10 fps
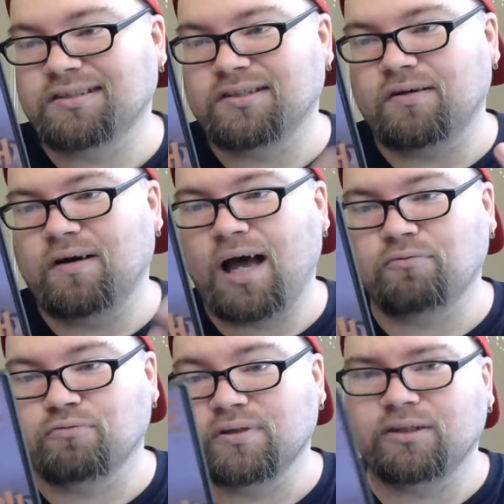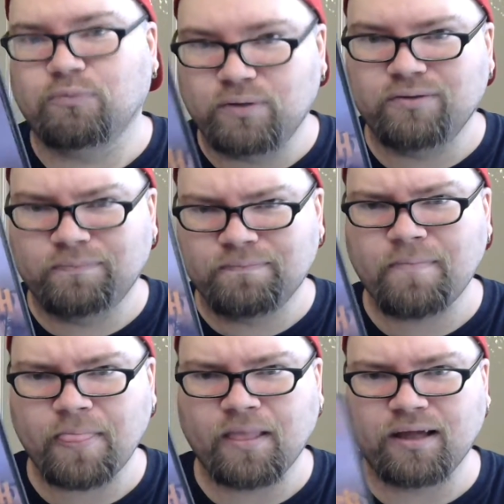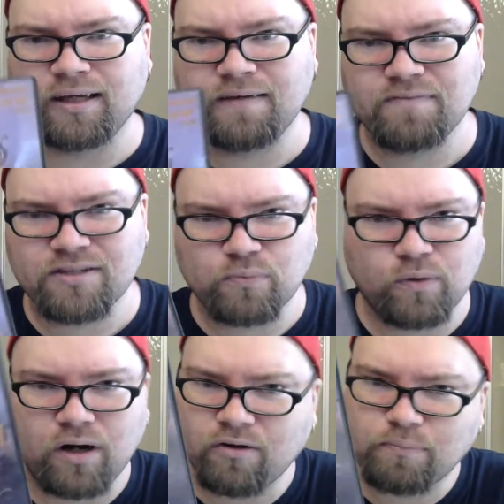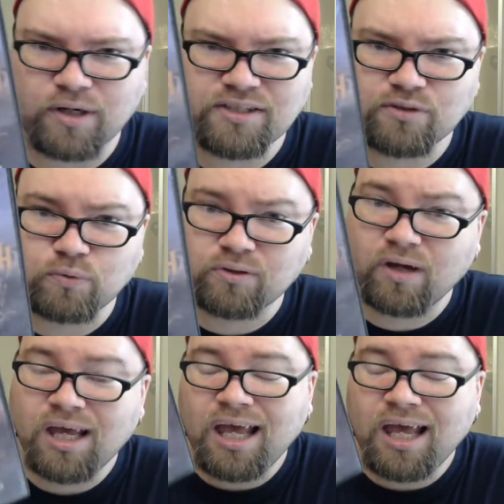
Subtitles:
So I really will give this one all the praise in the world,